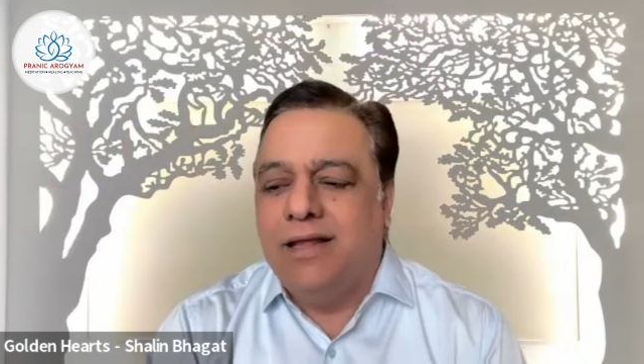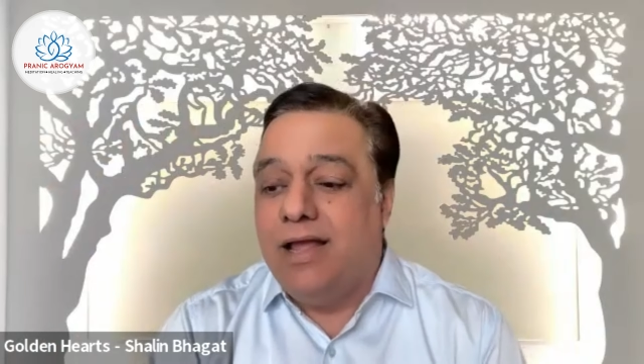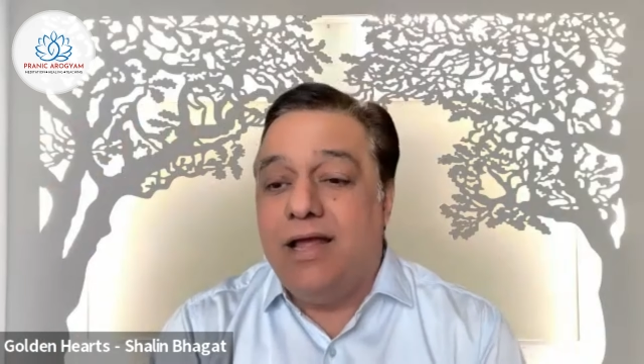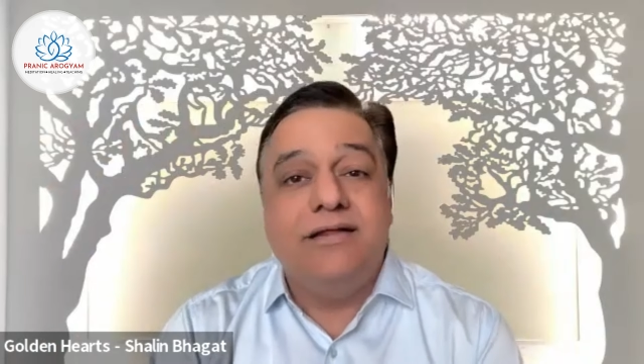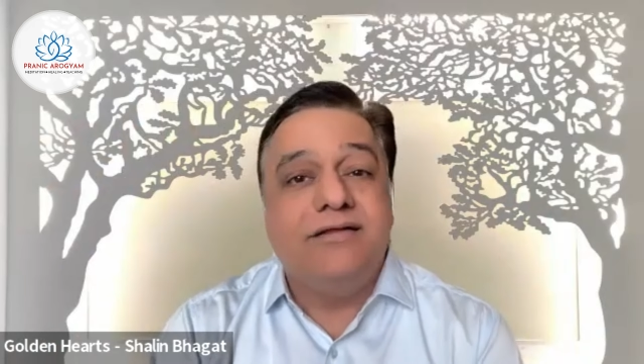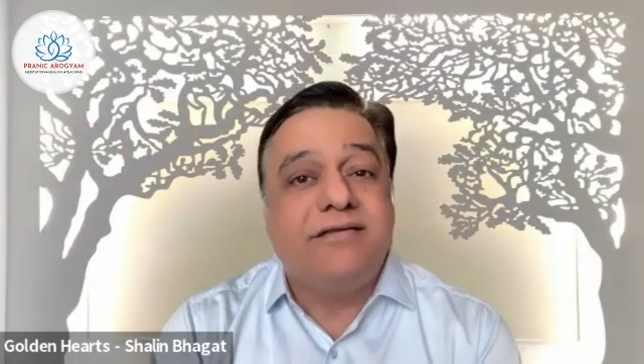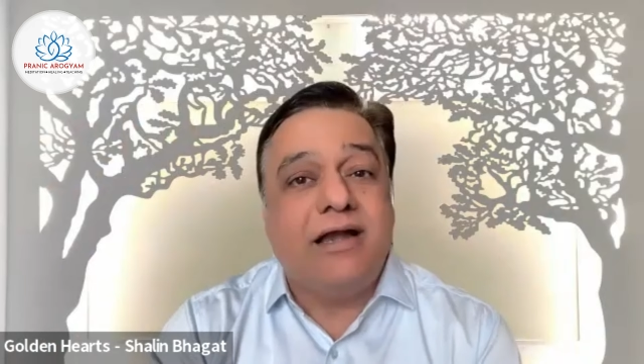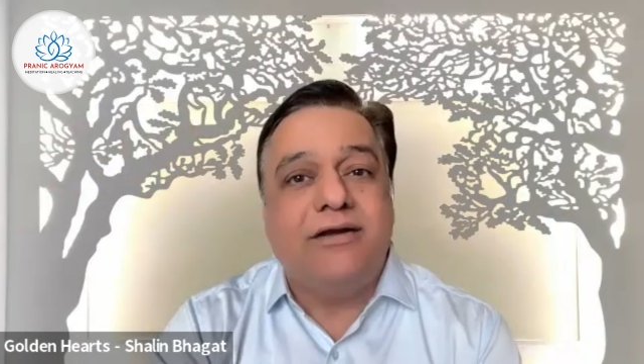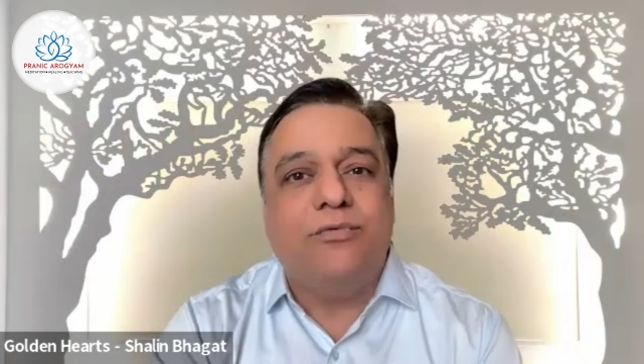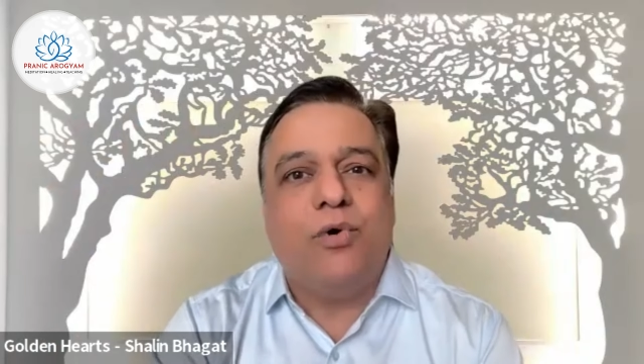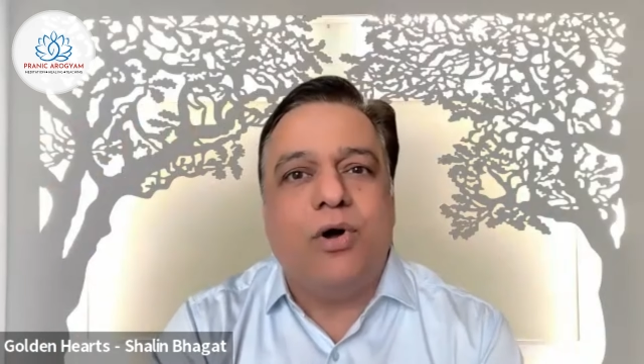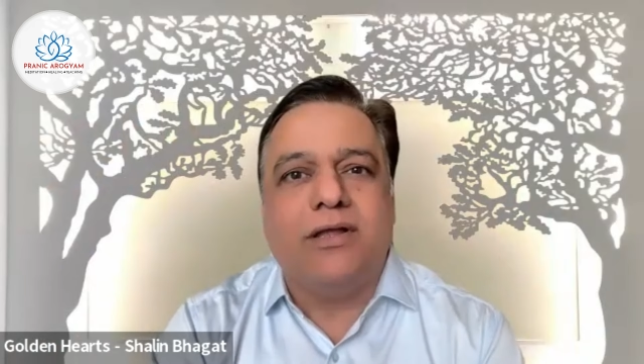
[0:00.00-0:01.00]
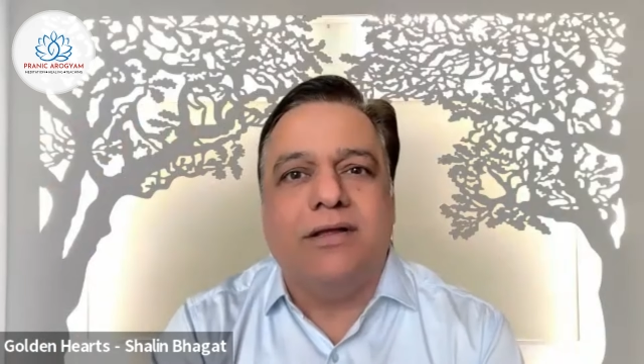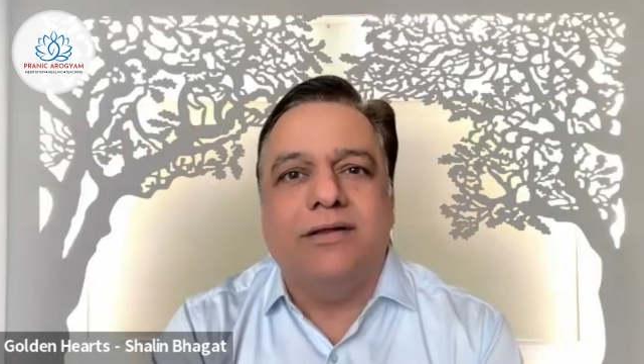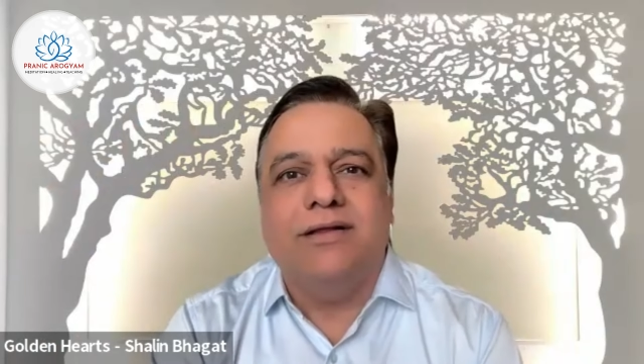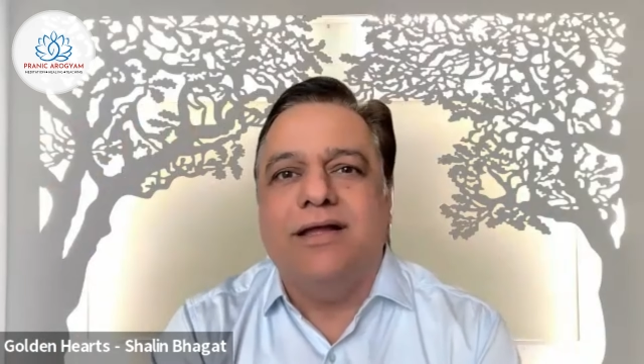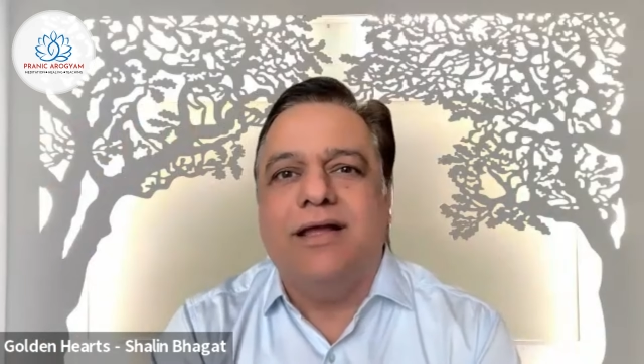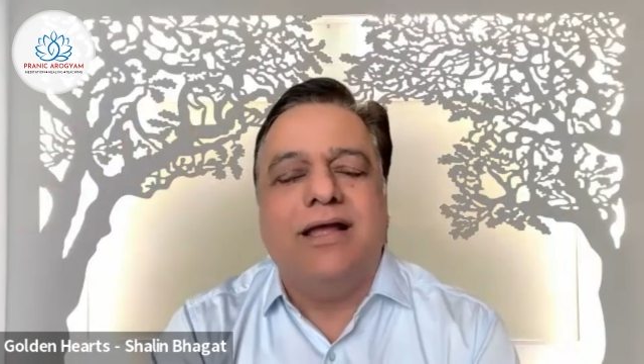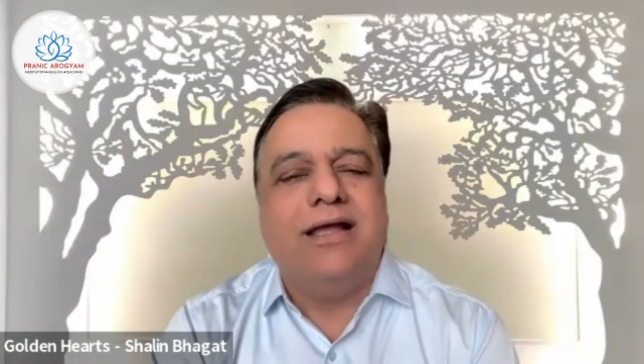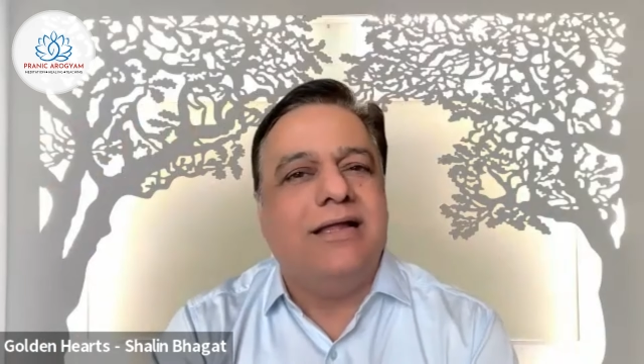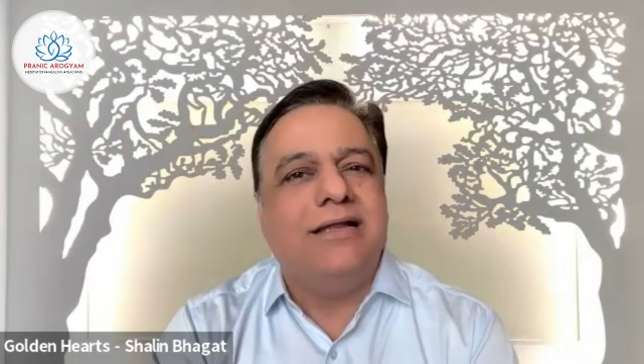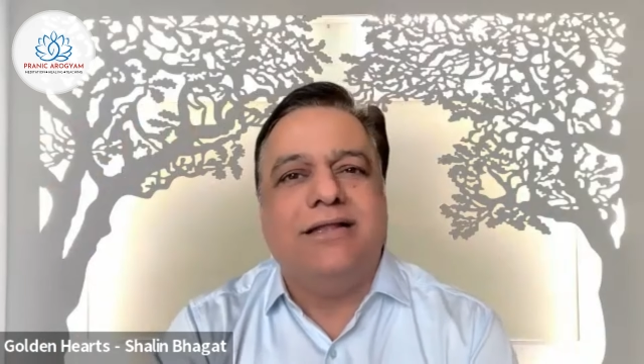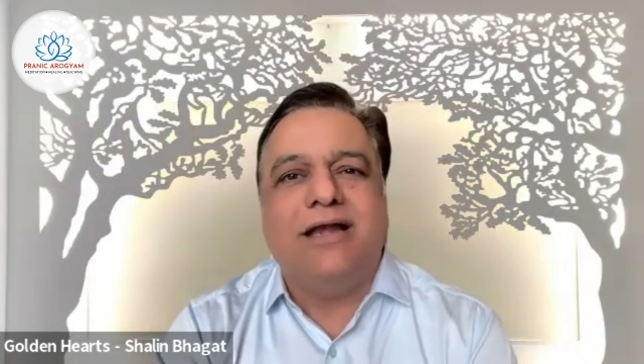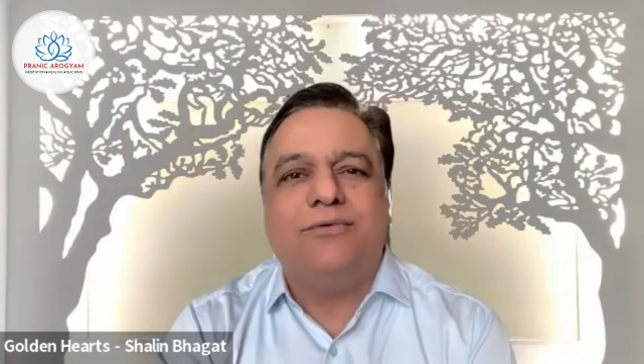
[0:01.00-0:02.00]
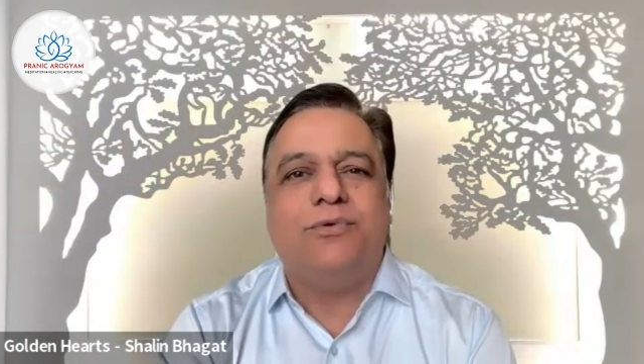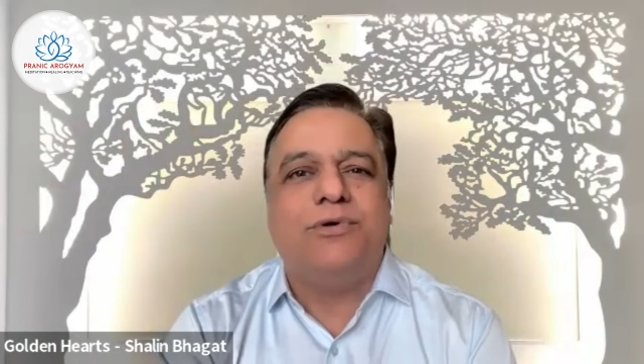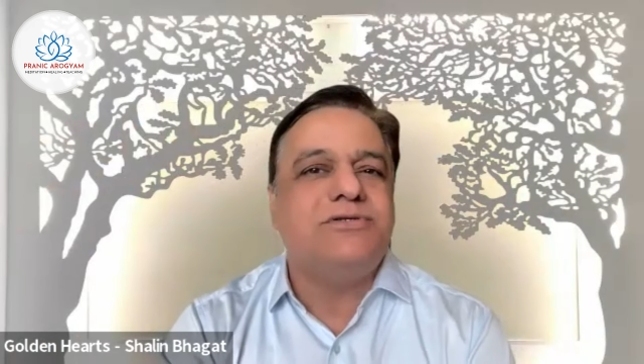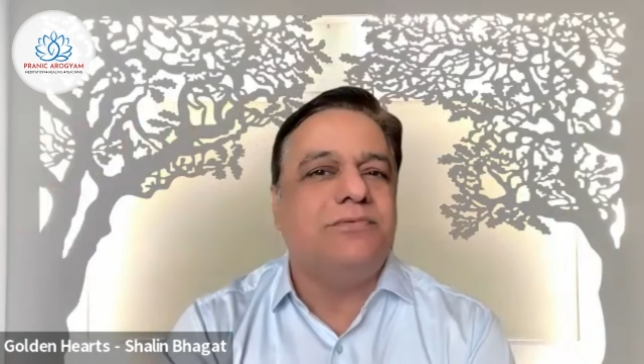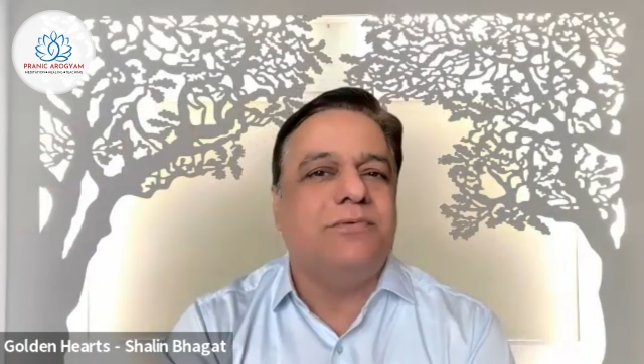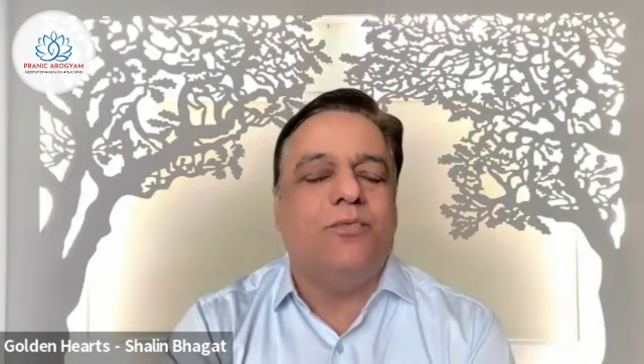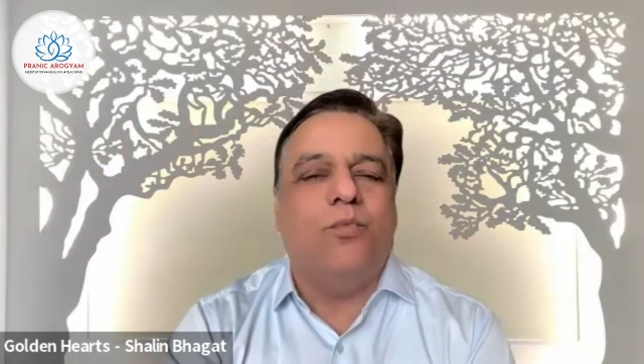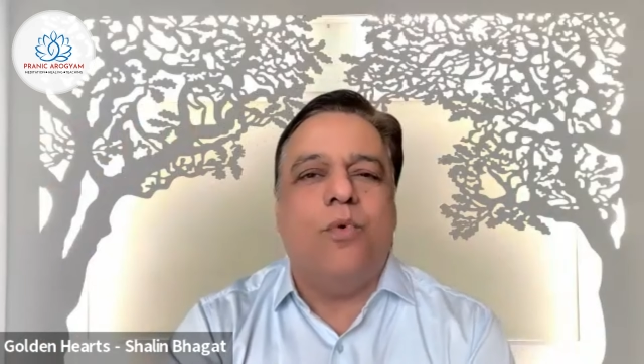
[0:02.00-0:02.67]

And he started walking, and that was